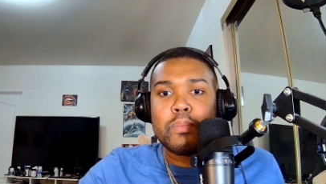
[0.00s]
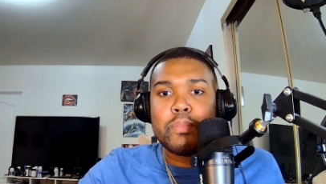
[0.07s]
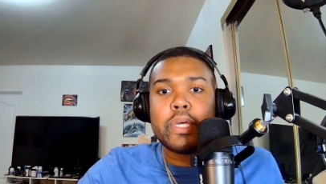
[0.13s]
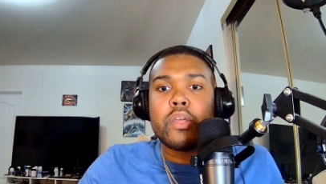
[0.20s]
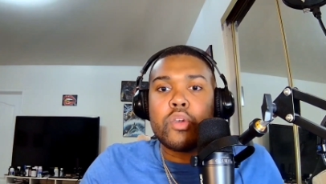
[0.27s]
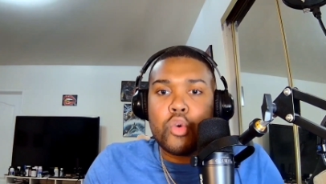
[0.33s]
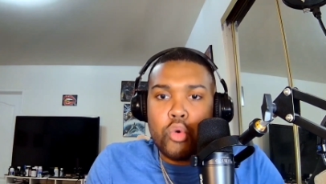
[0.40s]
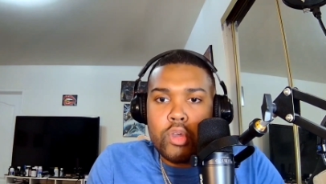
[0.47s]

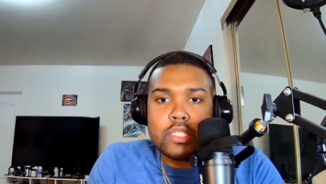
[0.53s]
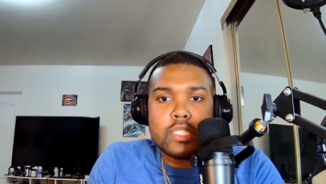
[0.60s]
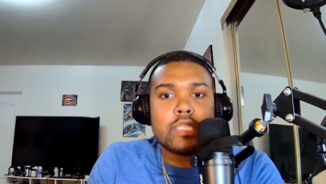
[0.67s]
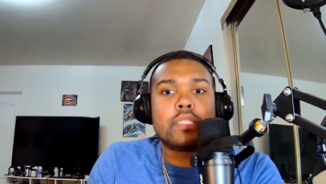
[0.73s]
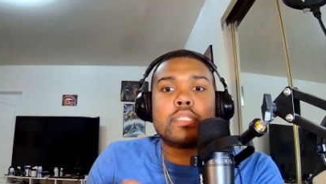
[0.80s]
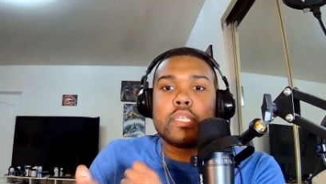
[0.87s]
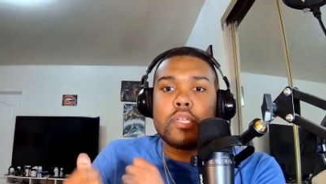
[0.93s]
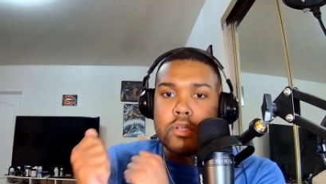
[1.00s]
but of course
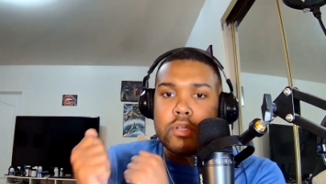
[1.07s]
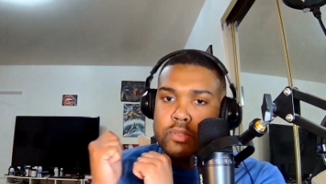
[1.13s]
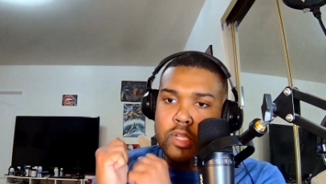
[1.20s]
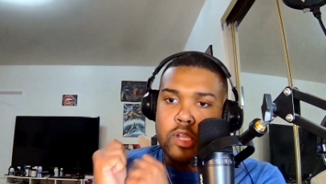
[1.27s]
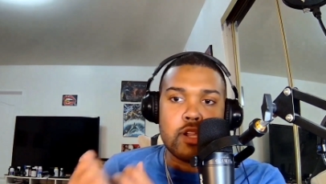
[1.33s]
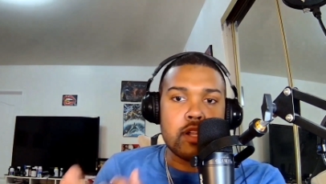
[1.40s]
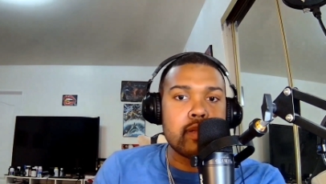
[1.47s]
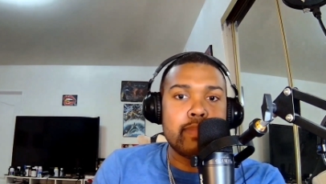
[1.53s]
it's still
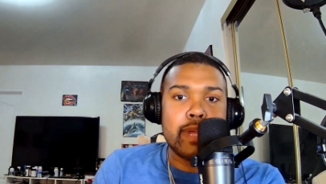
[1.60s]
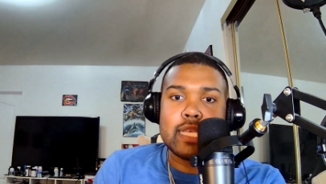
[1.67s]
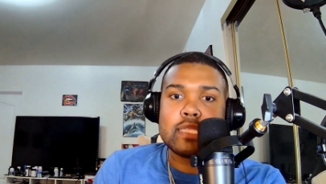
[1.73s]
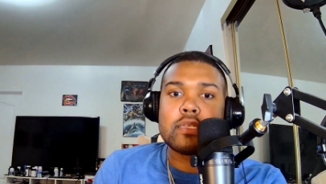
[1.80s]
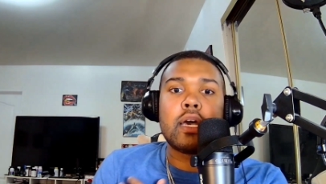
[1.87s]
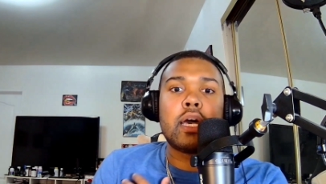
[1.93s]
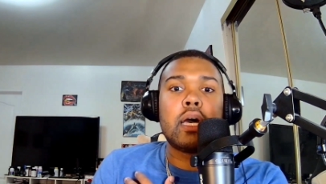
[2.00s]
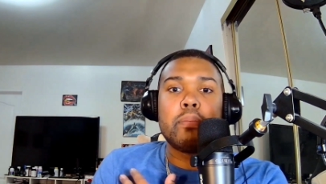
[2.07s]

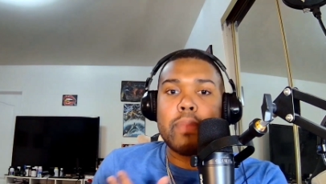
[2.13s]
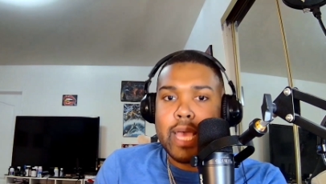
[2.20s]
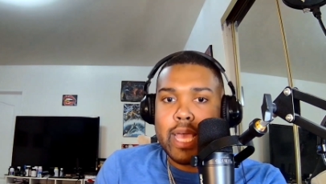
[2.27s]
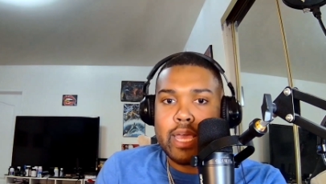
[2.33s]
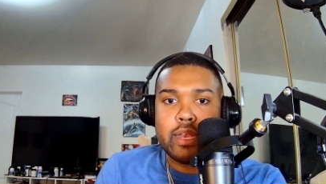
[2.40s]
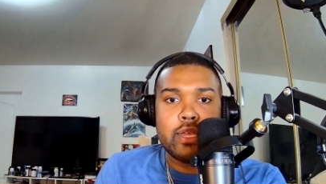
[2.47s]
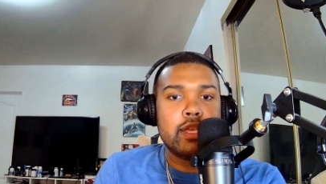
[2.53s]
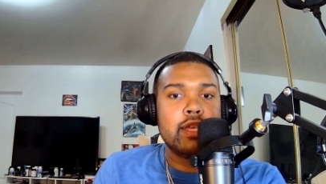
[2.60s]
turn-based
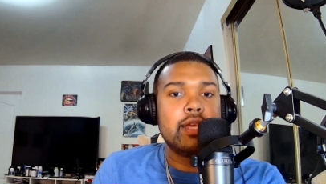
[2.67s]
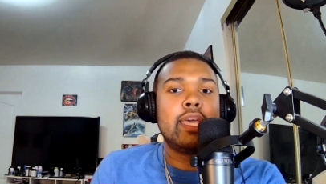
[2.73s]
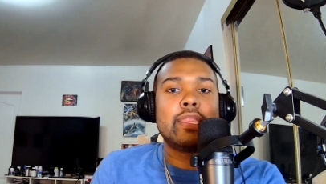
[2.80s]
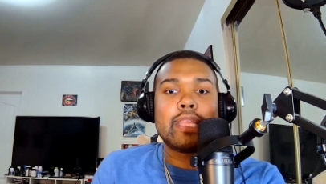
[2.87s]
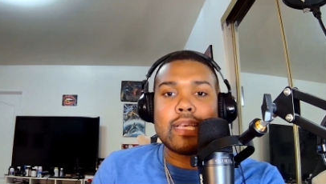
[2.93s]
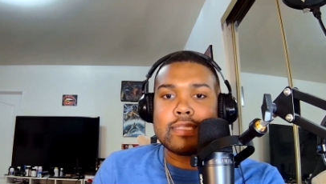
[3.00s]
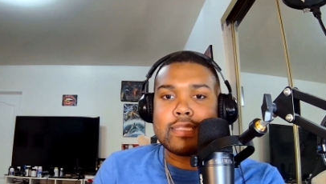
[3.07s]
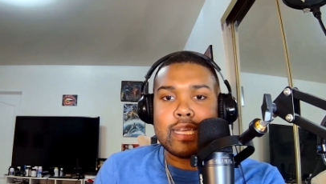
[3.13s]
combat
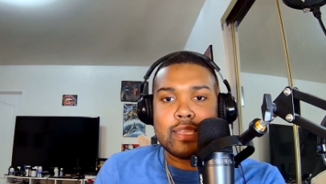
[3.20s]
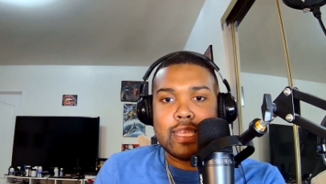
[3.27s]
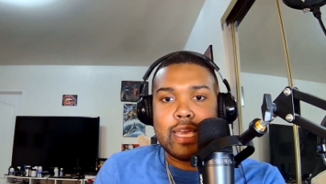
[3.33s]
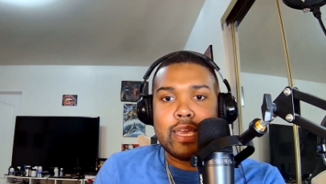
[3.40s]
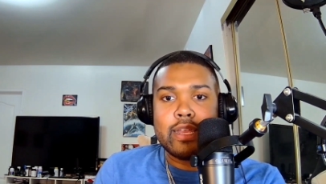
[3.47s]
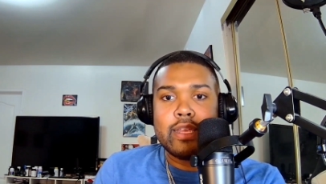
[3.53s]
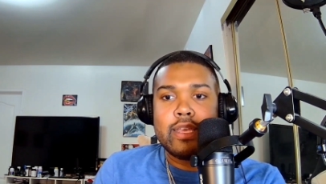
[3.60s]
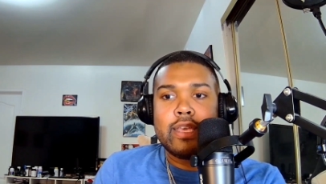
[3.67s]
and things like
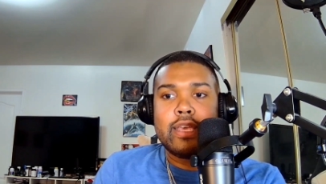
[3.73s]
that.